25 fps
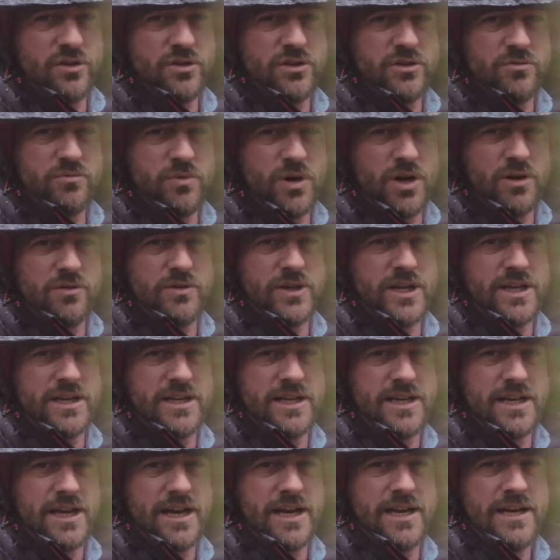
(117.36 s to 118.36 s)
on the road in
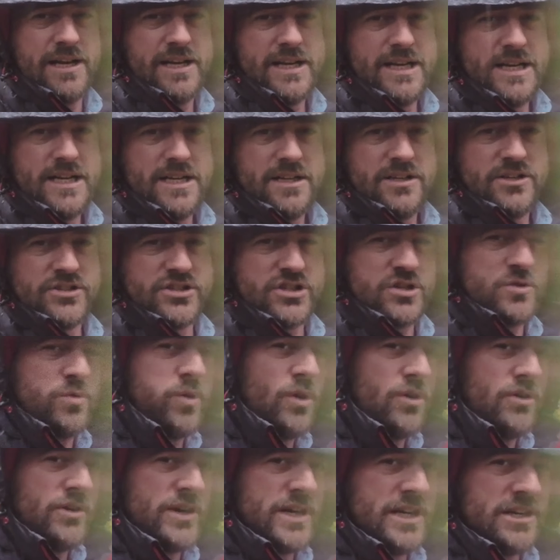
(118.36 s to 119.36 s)
here. There's a
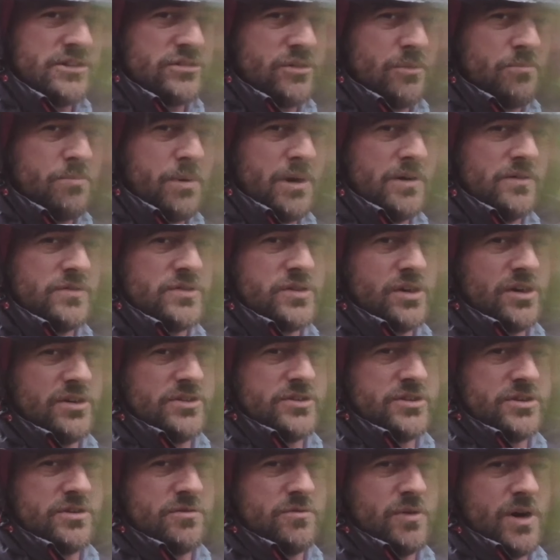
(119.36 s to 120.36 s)
quarry that's on both sides
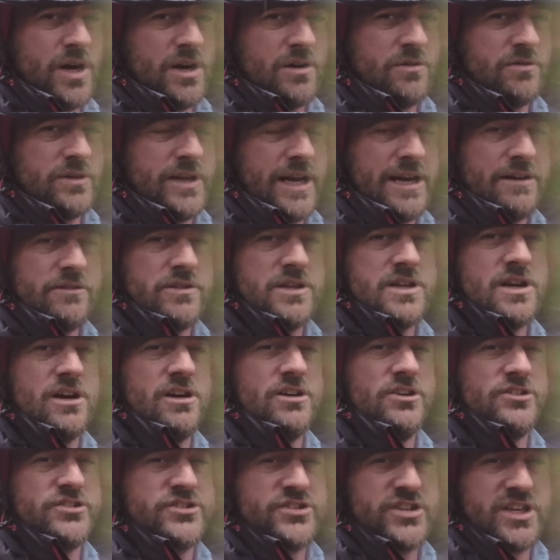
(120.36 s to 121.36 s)
of the road. Now, you
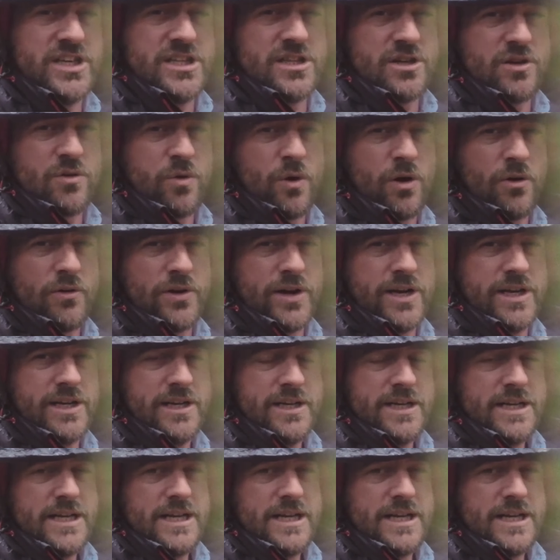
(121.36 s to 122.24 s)
can't see the quarry